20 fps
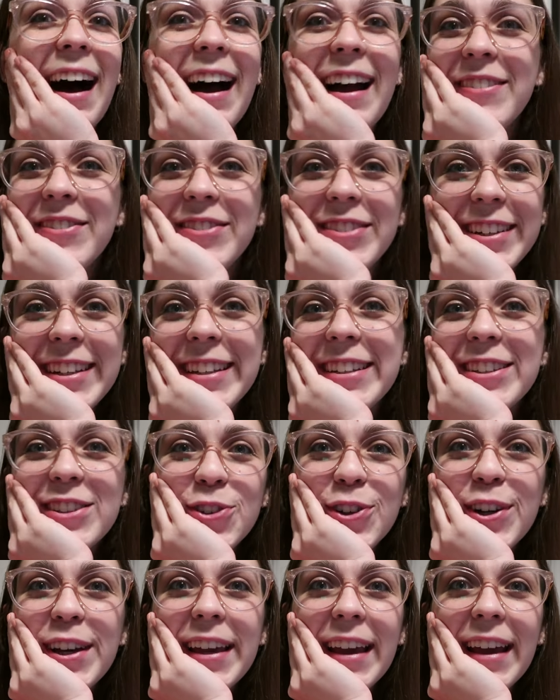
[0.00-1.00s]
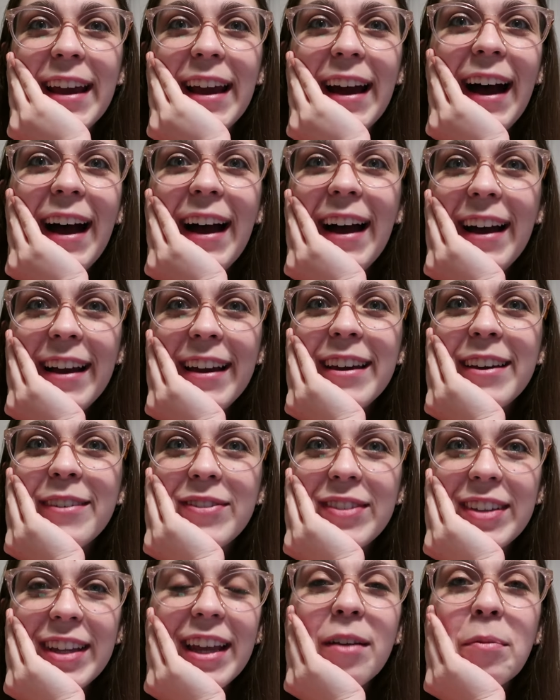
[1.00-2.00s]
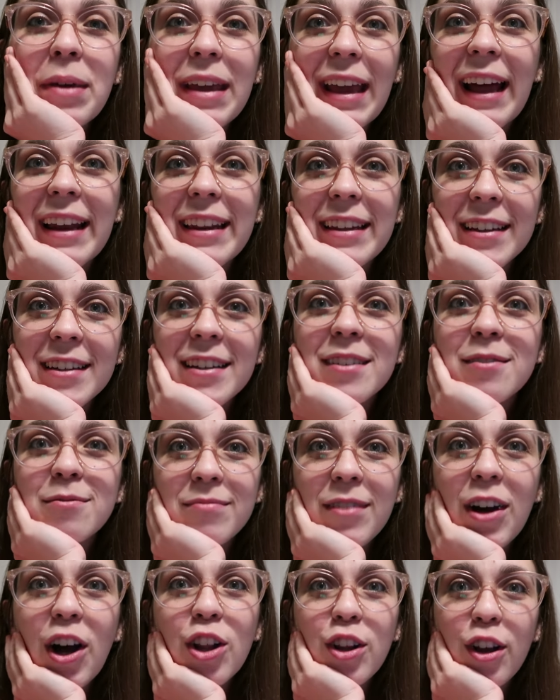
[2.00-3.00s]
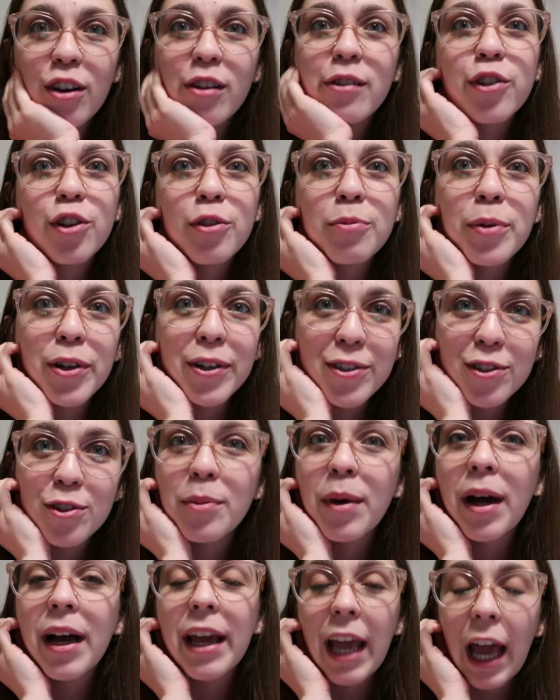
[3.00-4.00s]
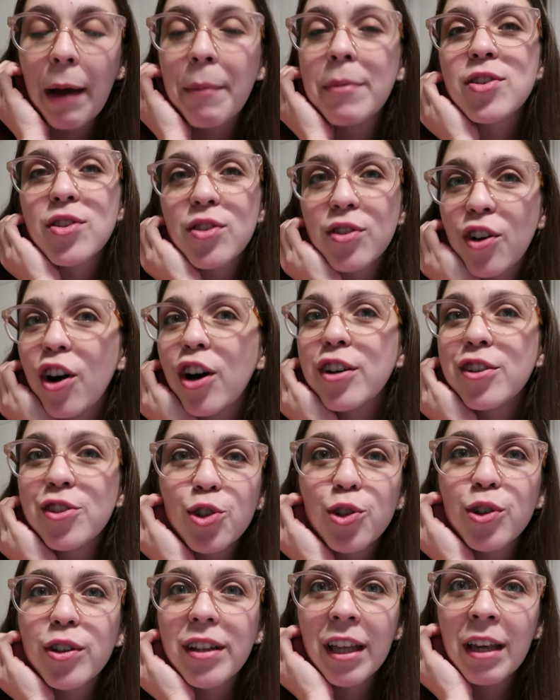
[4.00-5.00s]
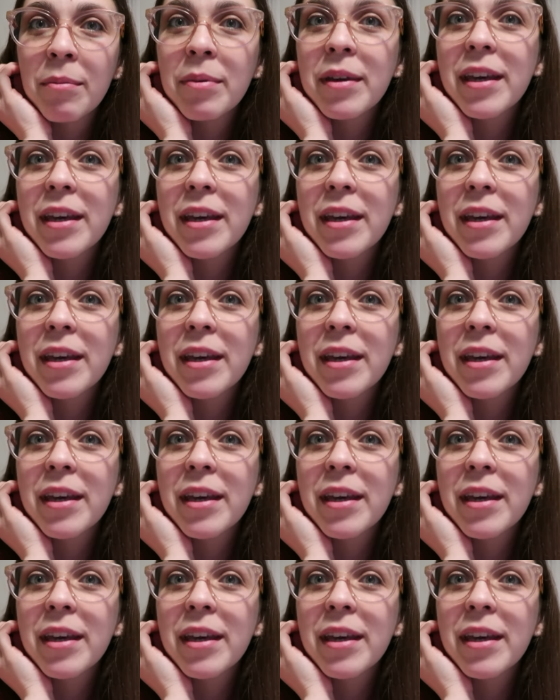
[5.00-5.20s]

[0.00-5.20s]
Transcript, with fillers: I'm really enjoying it. I'm gonna be adding a lot of her books to my Amazon cart shortly